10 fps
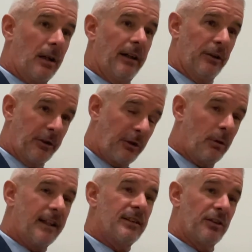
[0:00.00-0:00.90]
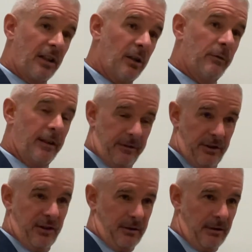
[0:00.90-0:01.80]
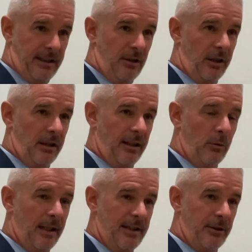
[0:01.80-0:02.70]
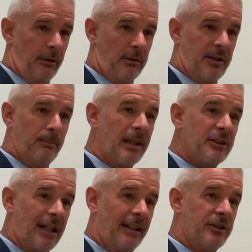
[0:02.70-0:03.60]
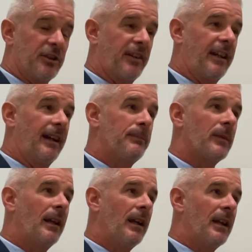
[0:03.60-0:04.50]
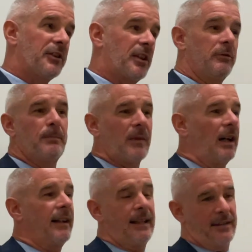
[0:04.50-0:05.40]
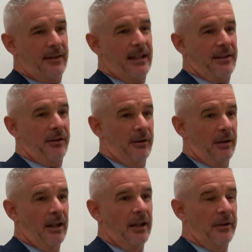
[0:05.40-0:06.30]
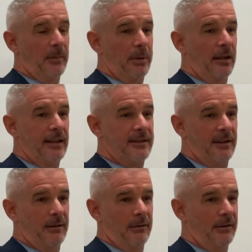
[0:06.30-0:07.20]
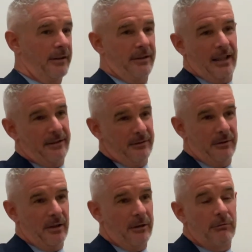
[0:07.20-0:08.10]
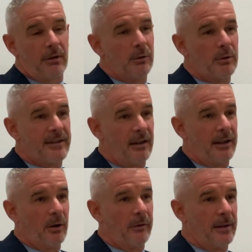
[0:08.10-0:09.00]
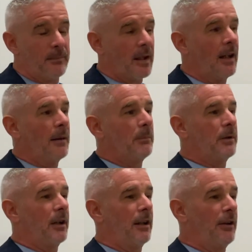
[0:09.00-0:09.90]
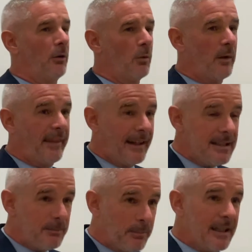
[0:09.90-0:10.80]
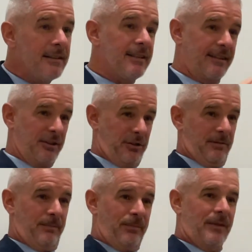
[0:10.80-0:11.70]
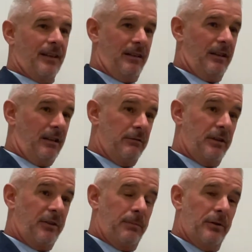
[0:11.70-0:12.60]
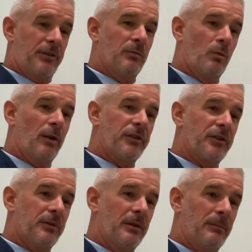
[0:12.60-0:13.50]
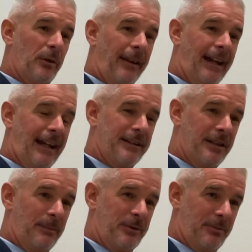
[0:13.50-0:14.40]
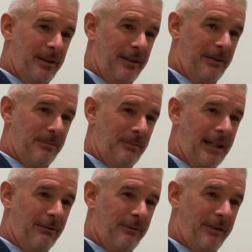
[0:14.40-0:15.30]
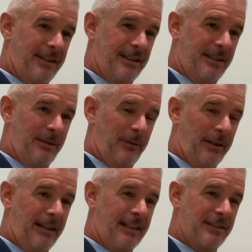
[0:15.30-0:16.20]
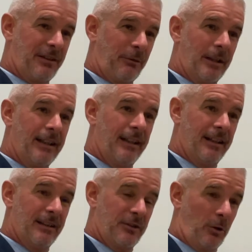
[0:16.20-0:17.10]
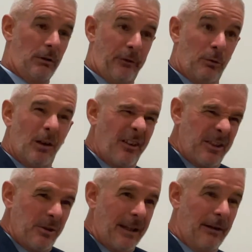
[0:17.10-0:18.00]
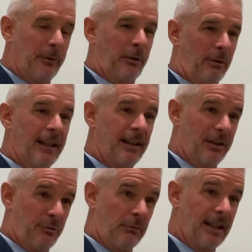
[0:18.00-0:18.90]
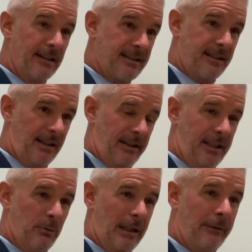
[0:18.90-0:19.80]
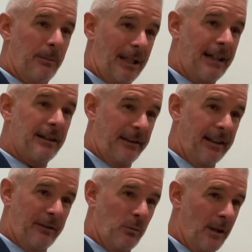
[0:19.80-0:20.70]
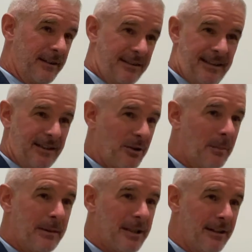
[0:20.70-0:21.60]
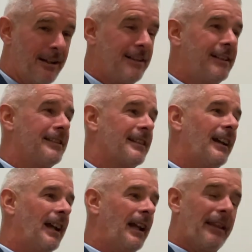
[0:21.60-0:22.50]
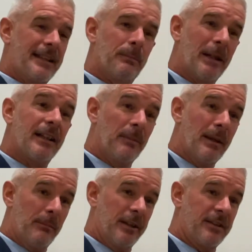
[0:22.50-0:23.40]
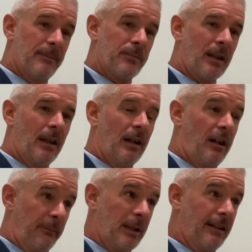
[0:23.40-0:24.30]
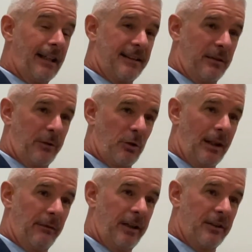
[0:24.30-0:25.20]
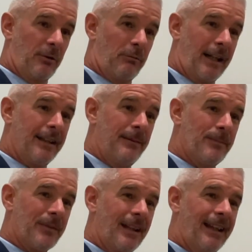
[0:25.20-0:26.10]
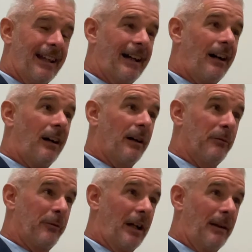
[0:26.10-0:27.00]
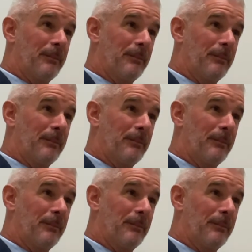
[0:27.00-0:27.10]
by earthquakes and COVID and are certainly not going away. So there are some big challenges there. So I guess that's the political and role side of it. But along with any big decision, does a person want to put their hand up to be the mayor of the city for the next 3 years? Or if you were going to do that for 3 years, realistically, you would have a plan, I think, that went to 6 or maybe 9 years. That's a big commitment. I've been elected for 12 years already. I've